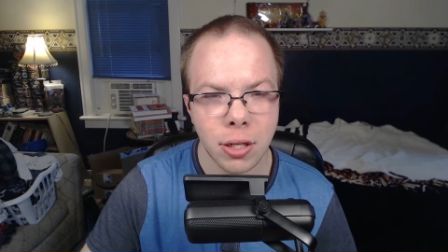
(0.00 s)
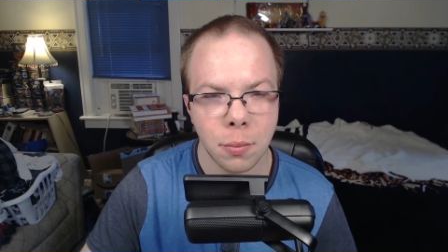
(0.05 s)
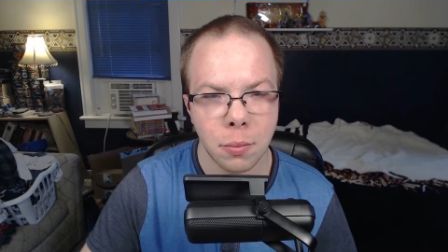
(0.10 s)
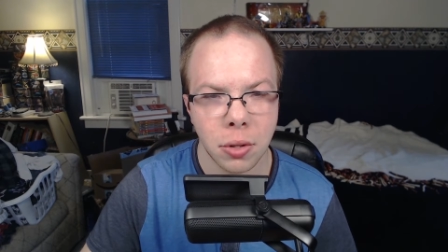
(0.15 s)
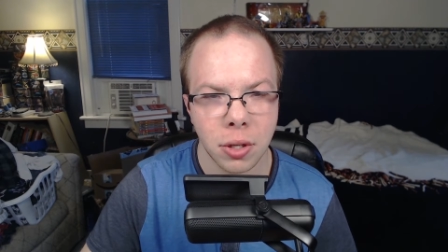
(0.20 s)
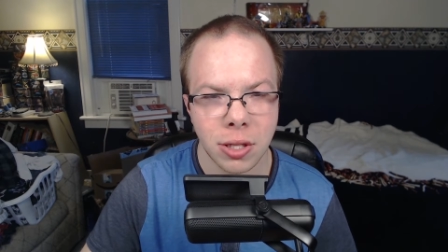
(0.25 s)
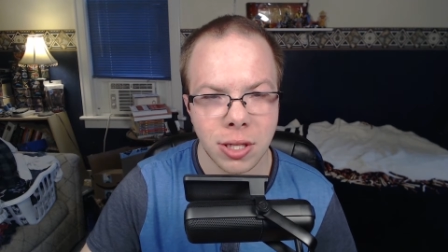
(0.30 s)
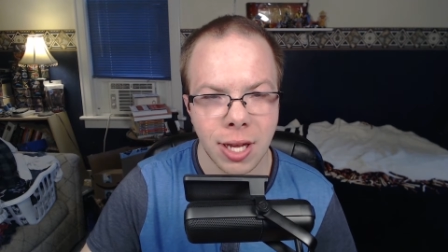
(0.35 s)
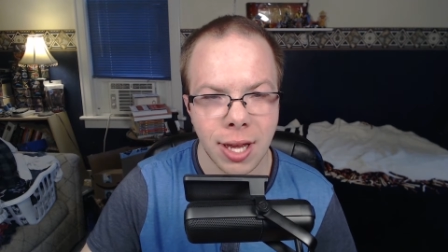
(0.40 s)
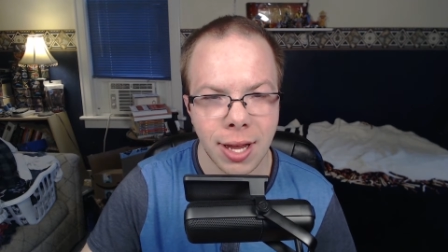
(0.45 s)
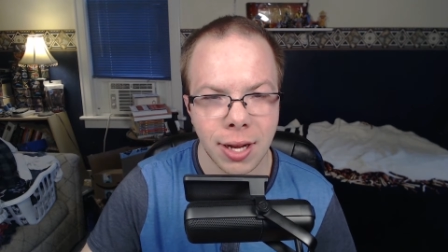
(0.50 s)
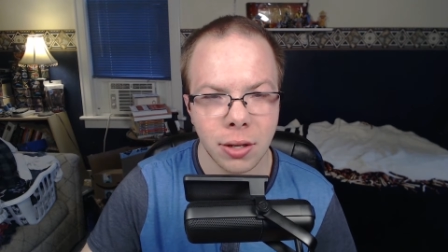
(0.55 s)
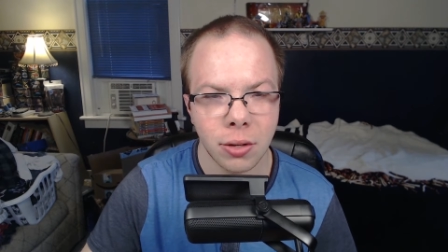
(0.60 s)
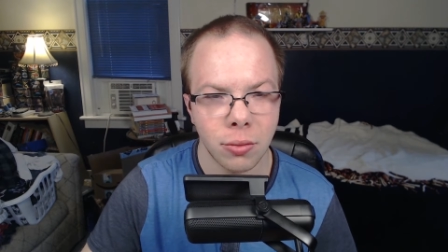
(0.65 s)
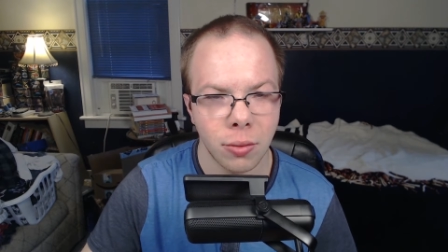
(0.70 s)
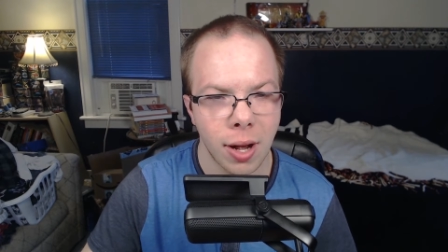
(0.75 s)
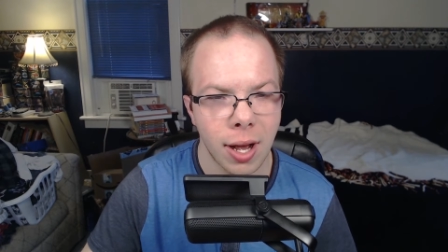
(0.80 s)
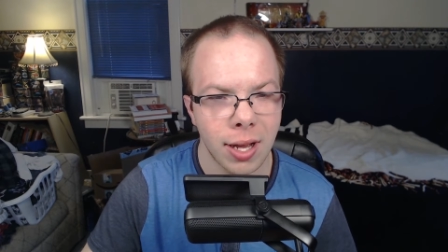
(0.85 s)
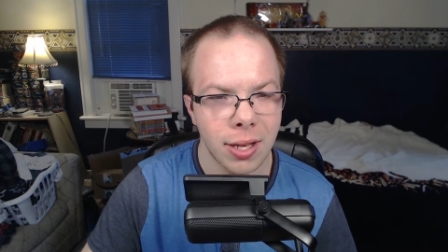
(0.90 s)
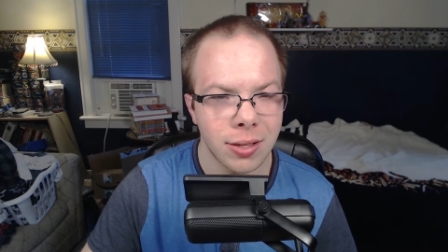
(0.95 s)
to protect
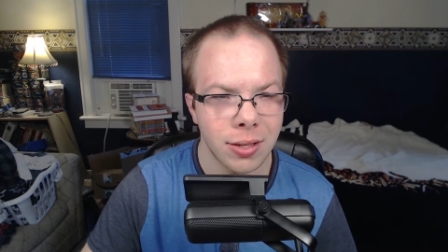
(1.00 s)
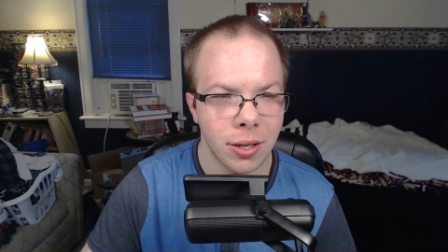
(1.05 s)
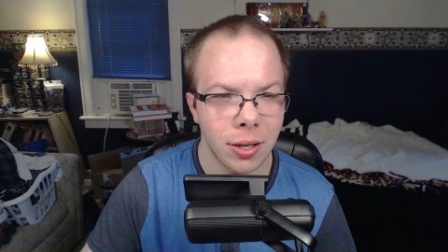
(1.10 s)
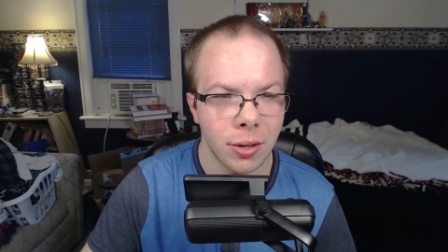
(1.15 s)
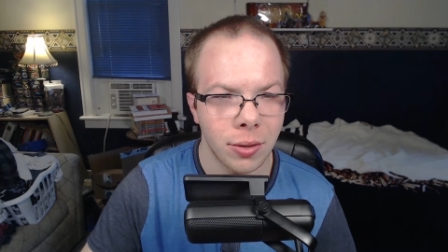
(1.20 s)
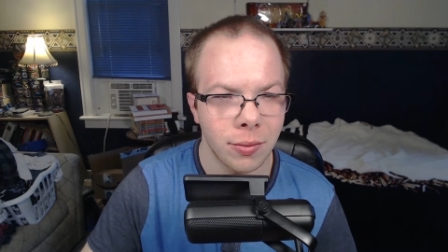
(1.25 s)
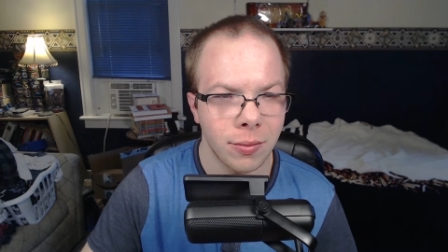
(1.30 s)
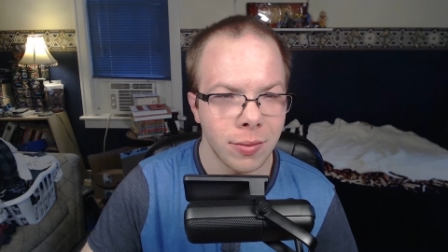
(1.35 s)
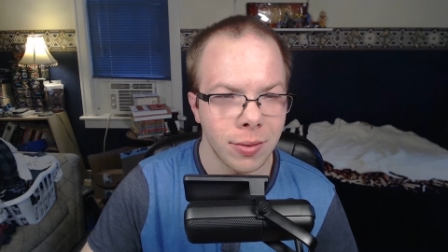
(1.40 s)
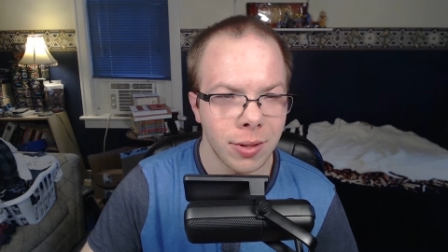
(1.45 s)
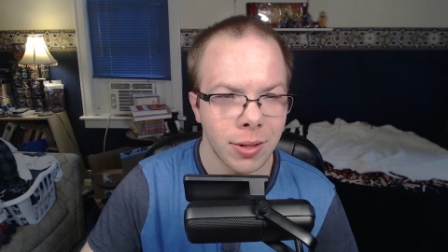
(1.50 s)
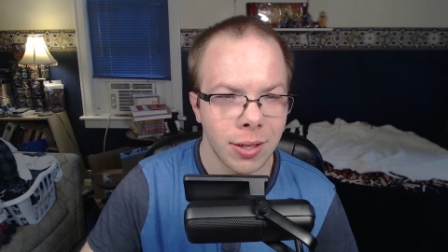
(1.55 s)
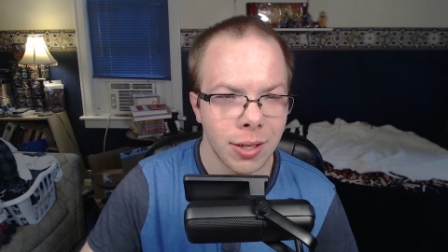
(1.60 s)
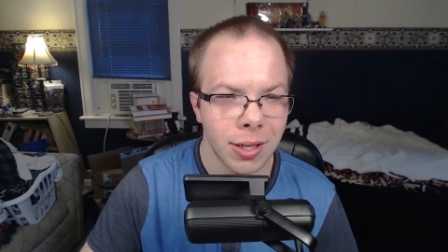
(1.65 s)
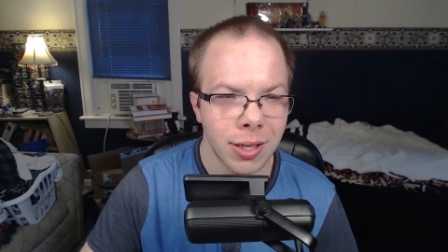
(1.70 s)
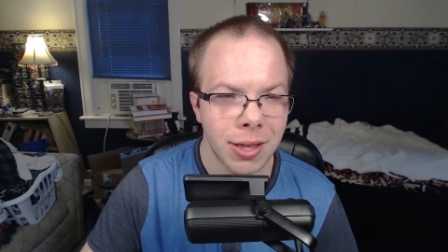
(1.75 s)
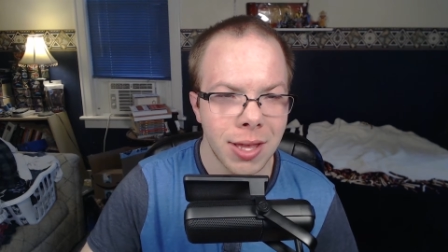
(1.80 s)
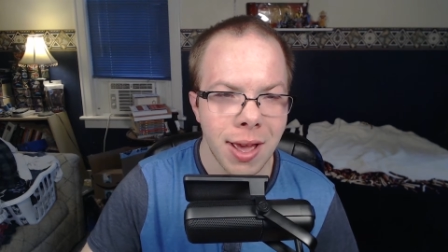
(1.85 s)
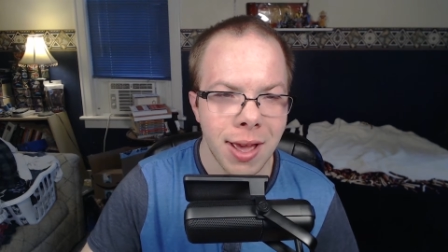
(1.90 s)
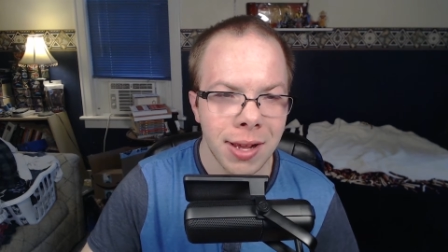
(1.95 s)
Rizo.
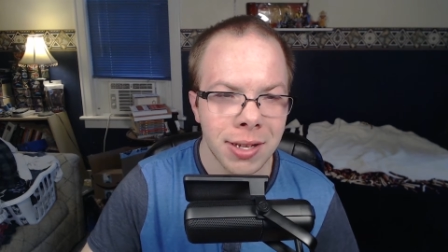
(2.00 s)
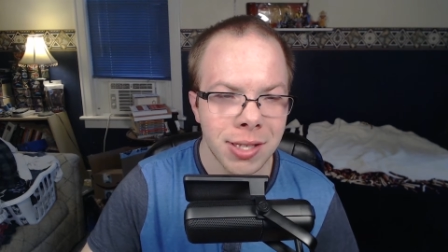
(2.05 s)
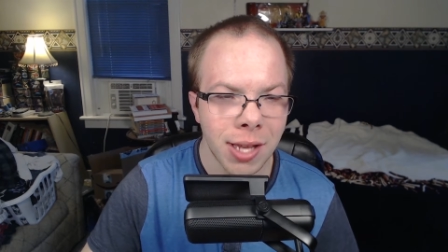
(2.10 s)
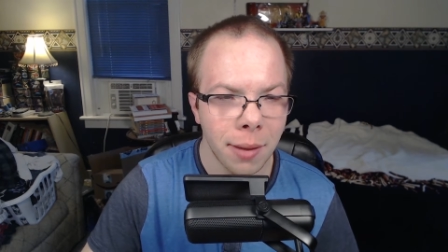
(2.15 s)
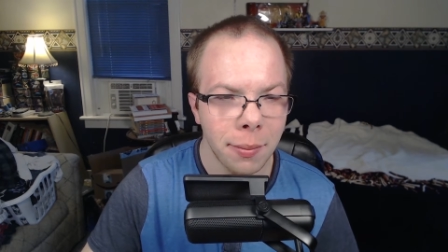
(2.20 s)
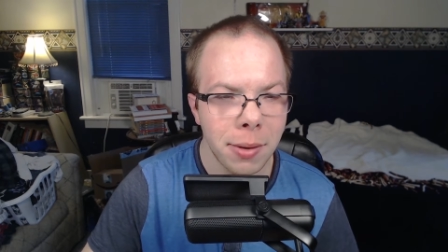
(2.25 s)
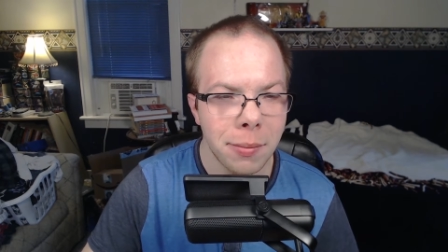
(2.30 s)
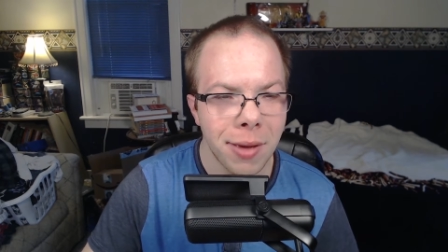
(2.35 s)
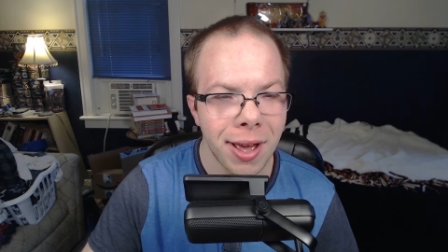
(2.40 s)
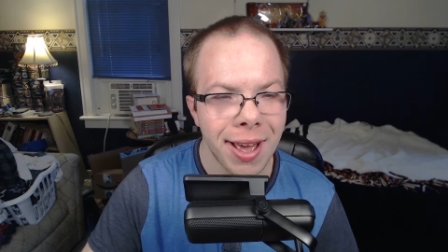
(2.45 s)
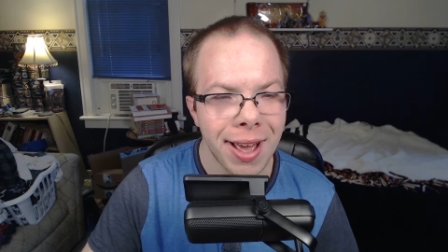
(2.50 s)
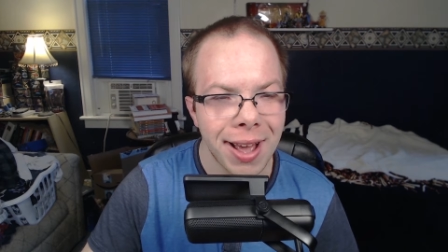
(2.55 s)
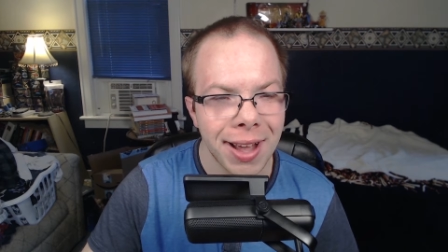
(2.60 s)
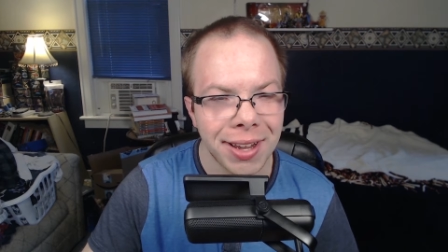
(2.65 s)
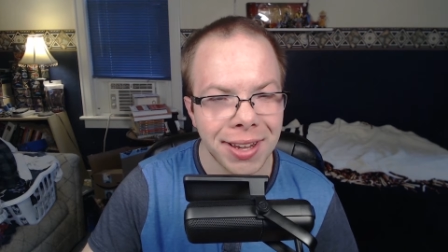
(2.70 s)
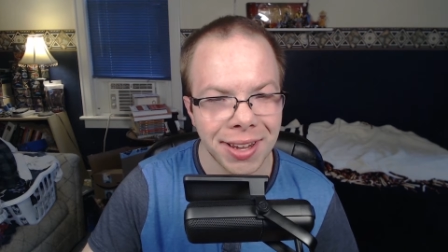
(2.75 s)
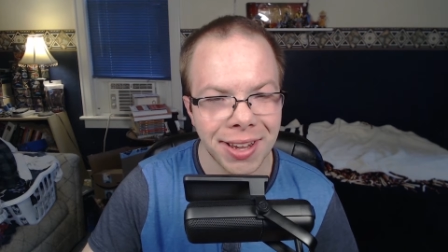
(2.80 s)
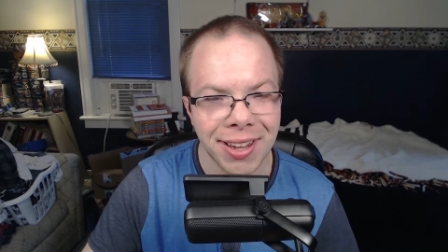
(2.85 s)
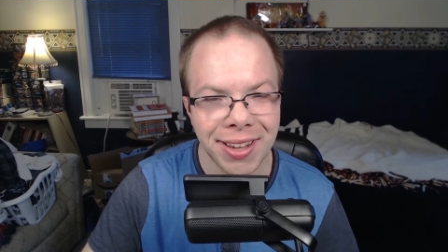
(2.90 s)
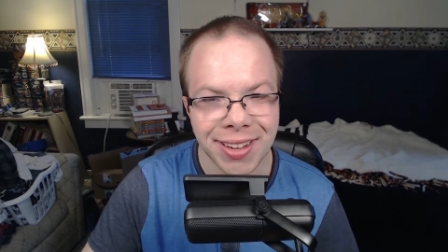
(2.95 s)
Thanks, I'll be
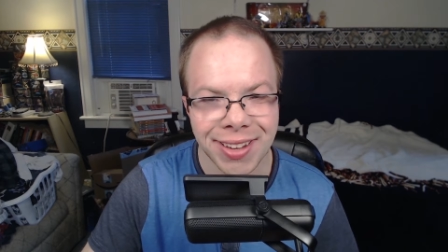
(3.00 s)
back.